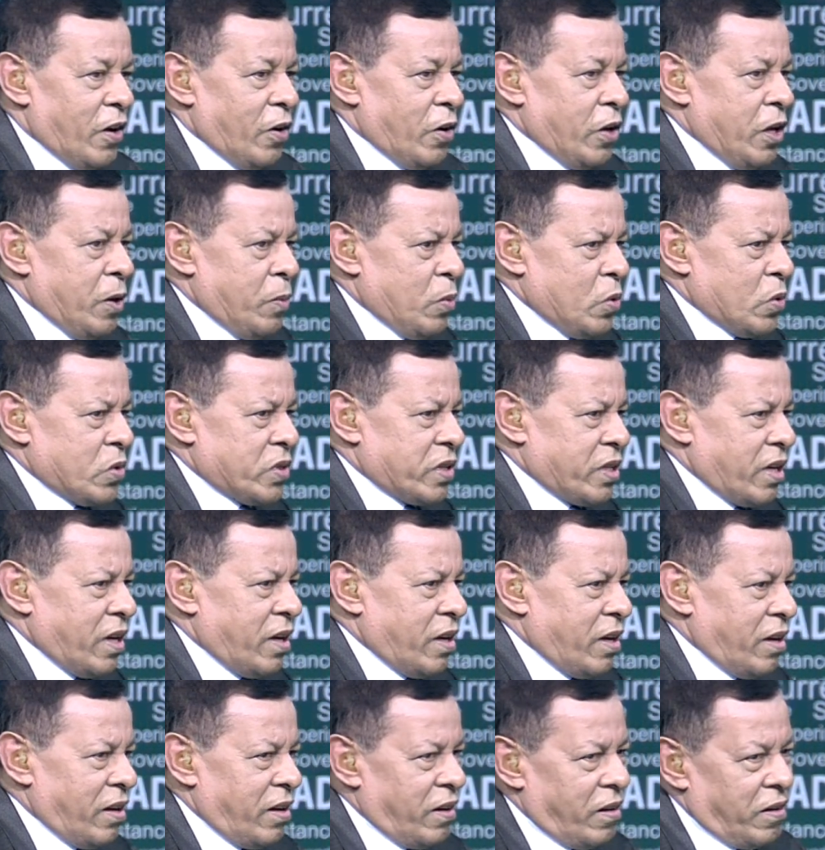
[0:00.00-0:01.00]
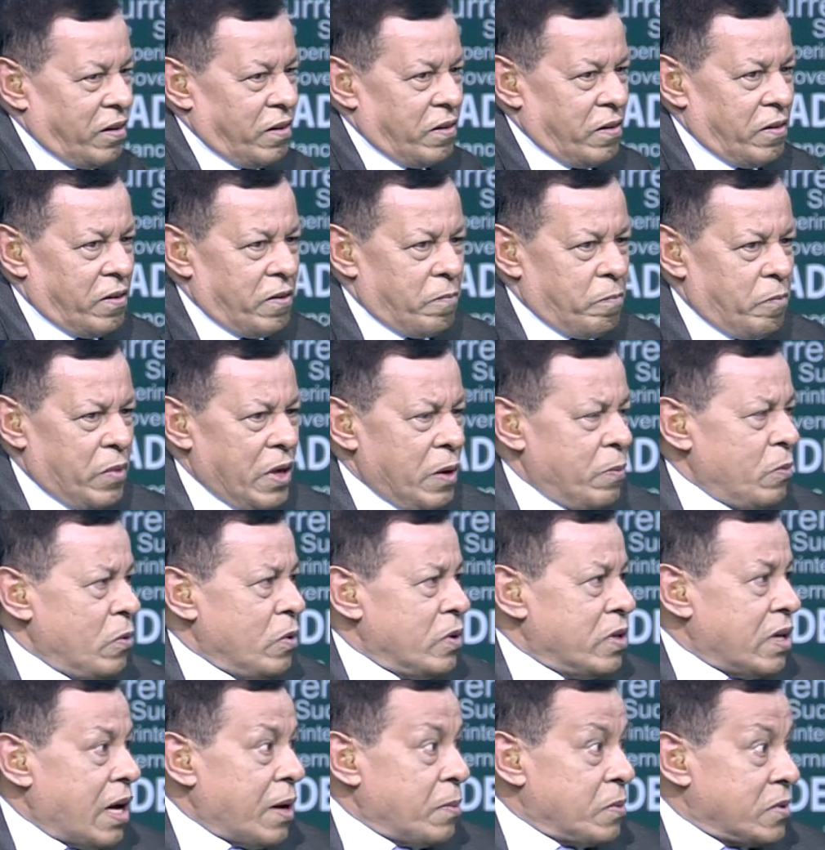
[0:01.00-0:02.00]
If you say
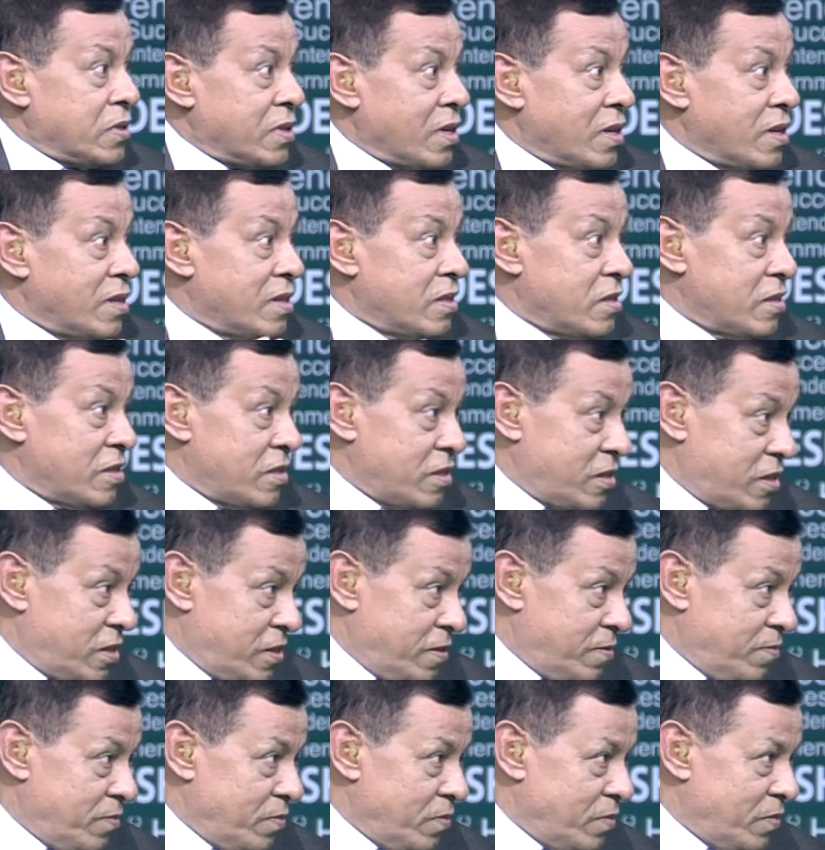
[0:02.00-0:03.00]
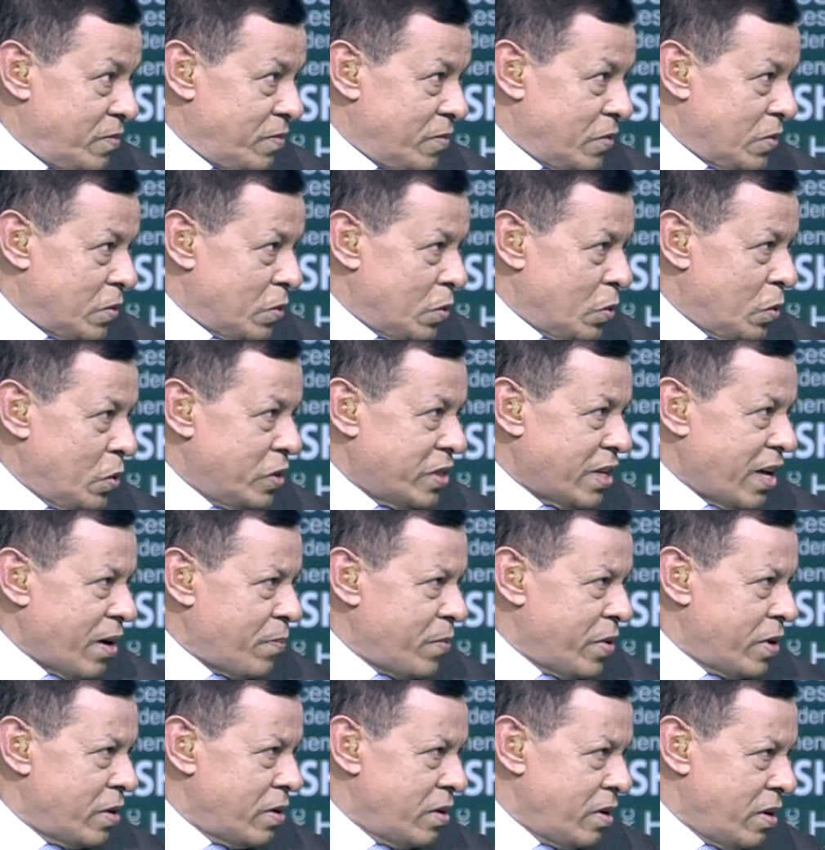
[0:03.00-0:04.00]
people's upsurge, which
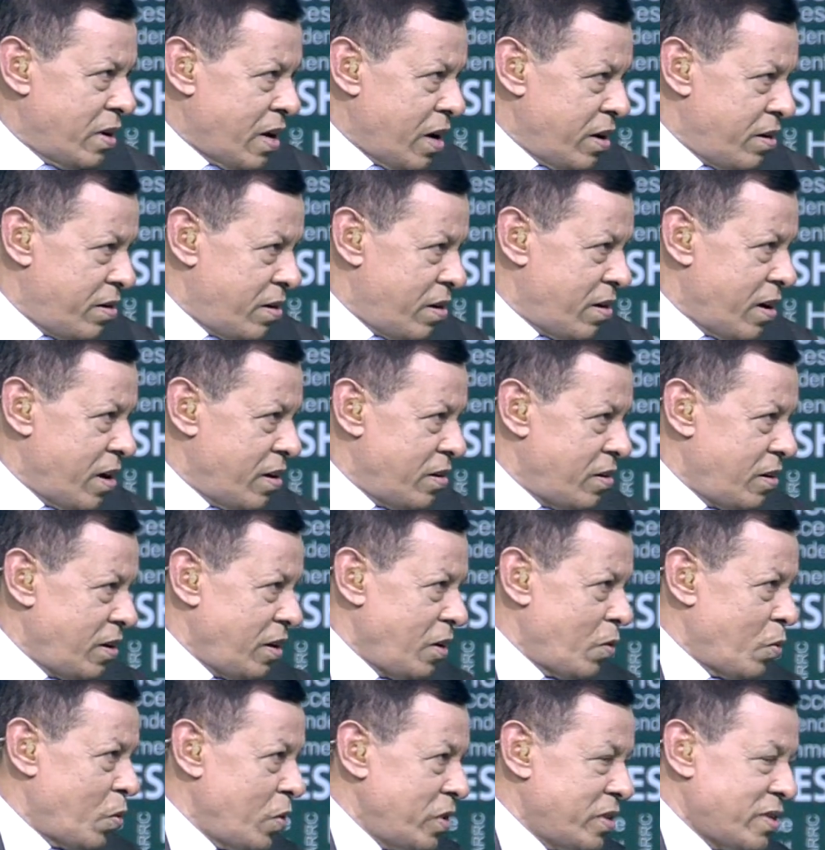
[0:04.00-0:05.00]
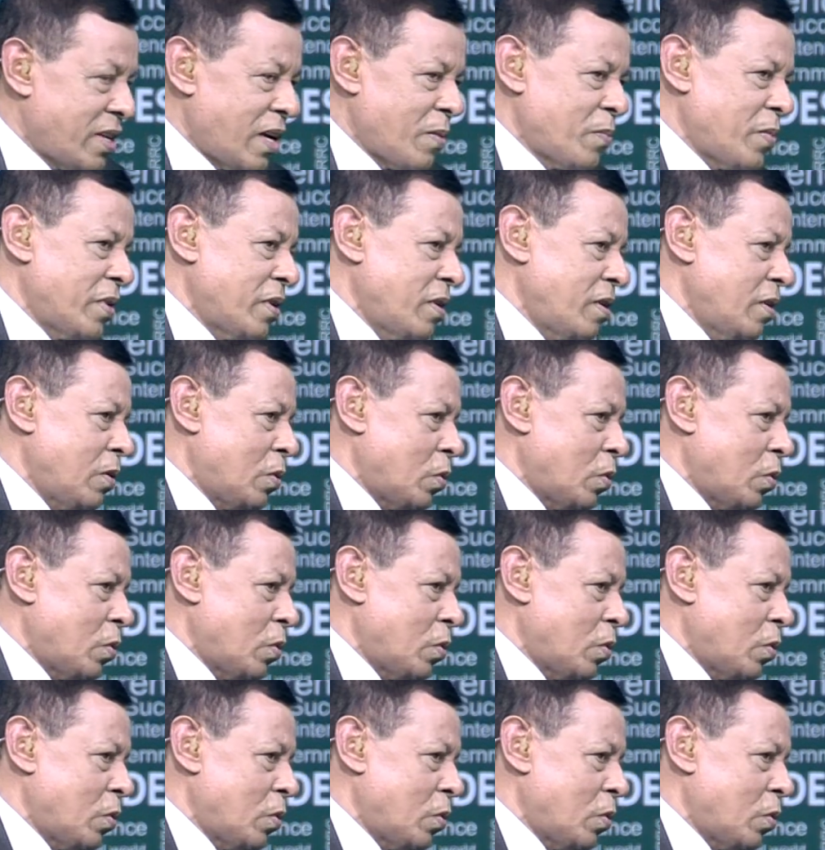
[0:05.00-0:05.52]
happened in 1990, which happened in